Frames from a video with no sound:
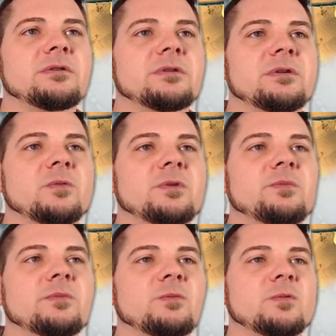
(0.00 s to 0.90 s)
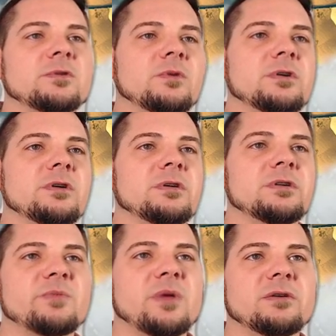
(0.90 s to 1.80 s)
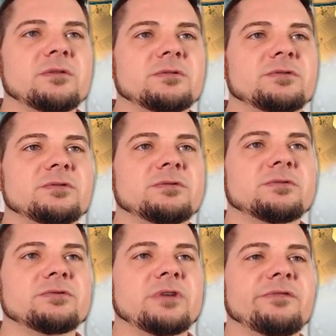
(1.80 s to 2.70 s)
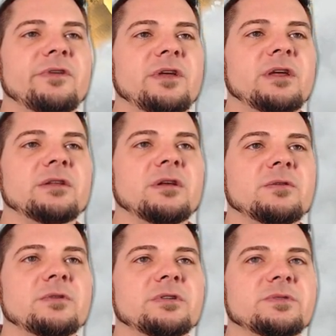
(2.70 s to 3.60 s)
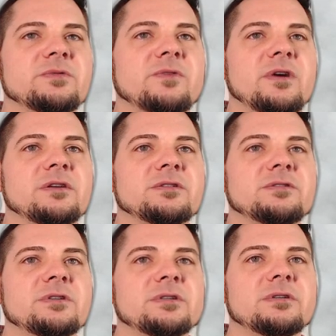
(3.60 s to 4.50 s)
The one World Wonder is Mount Dreadfang, the other one is Fire Tree.